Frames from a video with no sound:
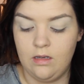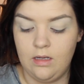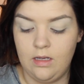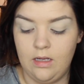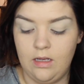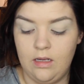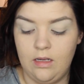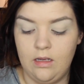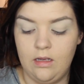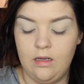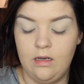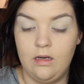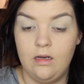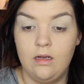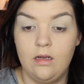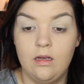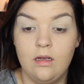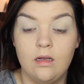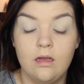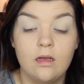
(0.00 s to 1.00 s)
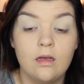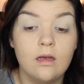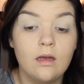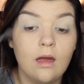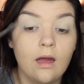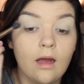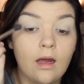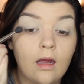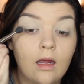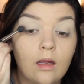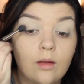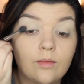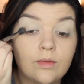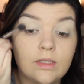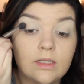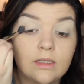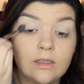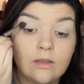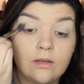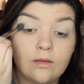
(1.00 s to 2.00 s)
And I'm
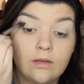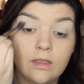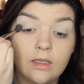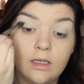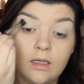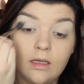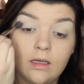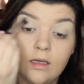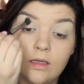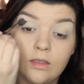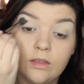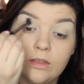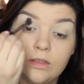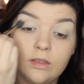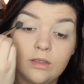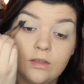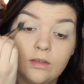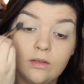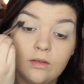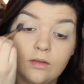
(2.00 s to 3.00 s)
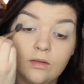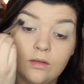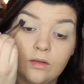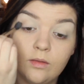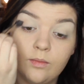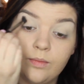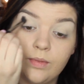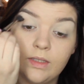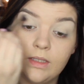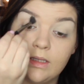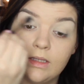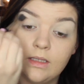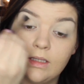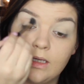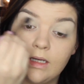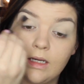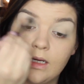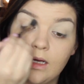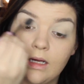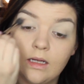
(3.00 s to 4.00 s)
just going to put
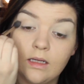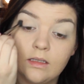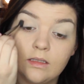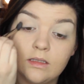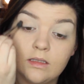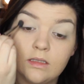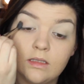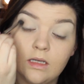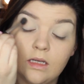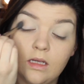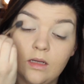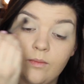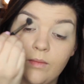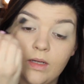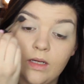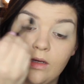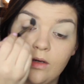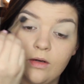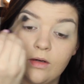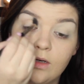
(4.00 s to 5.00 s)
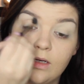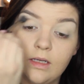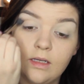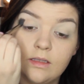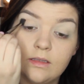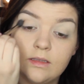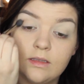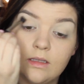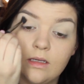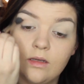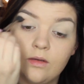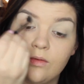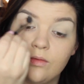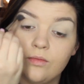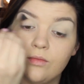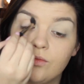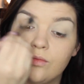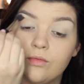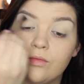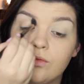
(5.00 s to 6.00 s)
that in my crease
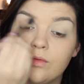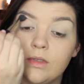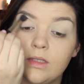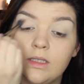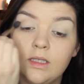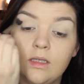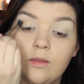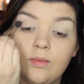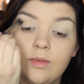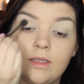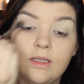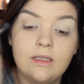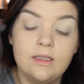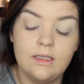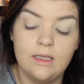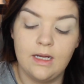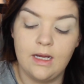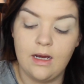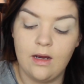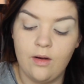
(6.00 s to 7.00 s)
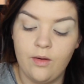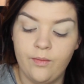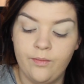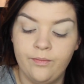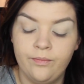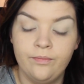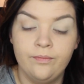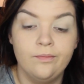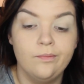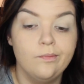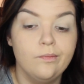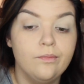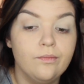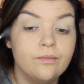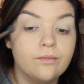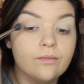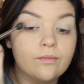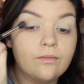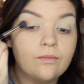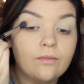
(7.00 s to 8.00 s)
and really blend it out.
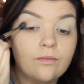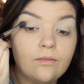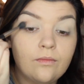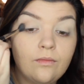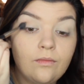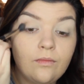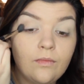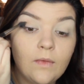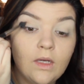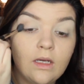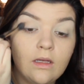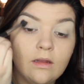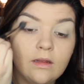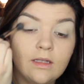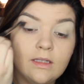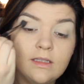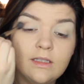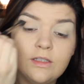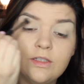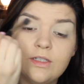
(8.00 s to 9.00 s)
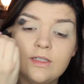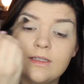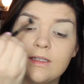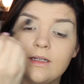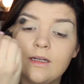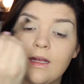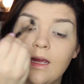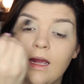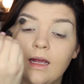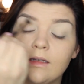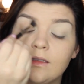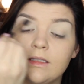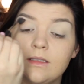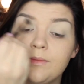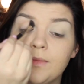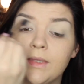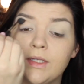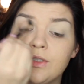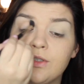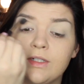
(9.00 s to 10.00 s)
This is just going to act as
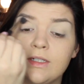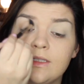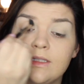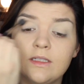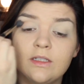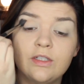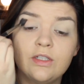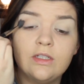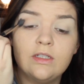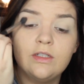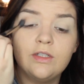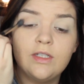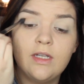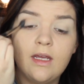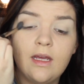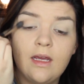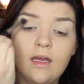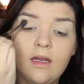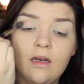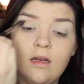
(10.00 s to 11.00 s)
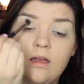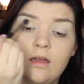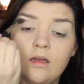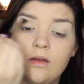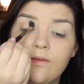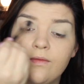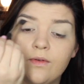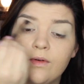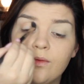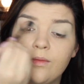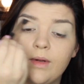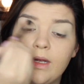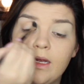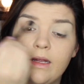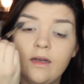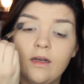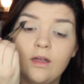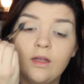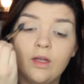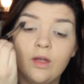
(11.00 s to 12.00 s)
my transition shade for
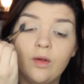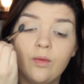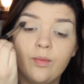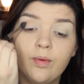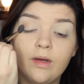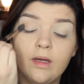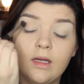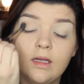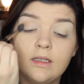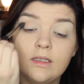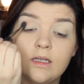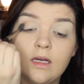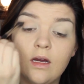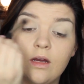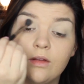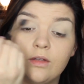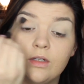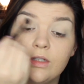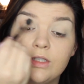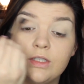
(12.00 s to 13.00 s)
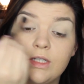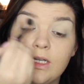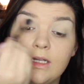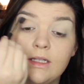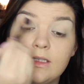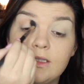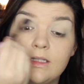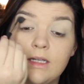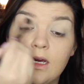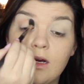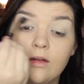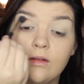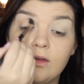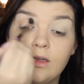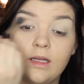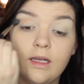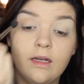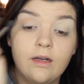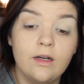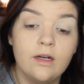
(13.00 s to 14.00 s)
when you put other shades down
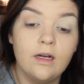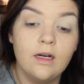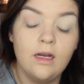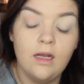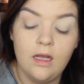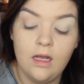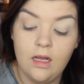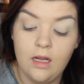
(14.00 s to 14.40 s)
later.